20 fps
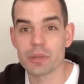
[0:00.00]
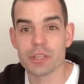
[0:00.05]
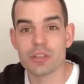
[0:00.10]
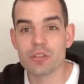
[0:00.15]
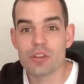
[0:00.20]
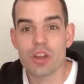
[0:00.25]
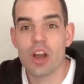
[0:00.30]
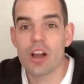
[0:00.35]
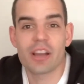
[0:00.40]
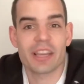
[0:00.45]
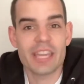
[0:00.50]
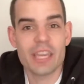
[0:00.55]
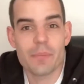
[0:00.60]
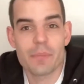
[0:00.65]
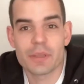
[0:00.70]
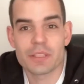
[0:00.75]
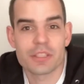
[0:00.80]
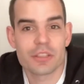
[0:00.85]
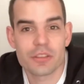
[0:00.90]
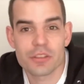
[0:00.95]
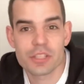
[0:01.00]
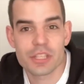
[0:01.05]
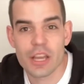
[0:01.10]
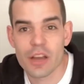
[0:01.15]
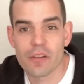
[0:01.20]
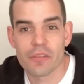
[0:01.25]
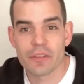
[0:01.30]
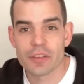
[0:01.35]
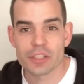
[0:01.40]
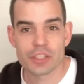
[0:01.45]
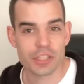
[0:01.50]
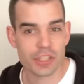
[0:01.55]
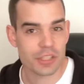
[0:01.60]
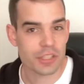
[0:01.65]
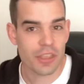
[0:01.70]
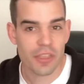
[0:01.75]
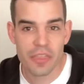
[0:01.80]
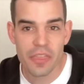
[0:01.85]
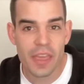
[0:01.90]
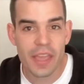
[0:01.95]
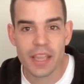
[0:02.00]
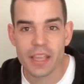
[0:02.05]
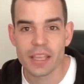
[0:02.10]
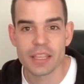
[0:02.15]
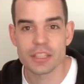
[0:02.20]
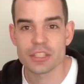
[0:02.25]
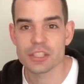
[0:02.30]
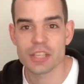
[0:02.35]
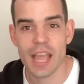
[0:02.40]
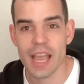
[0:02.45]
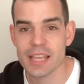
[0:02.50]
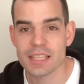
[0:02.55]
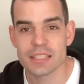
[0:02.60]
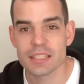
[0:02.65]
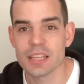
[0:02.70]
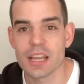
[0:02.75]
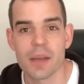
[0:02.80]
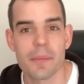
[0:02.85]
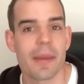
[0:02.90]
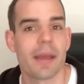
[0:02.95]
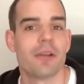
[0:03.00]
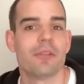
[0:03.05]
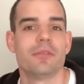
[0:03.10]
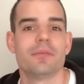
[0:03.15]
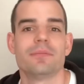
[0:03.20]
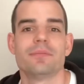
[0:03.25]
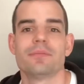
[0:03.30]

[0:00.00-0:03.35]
You can't keep it to yourself. It's just a thing. It just has to come out.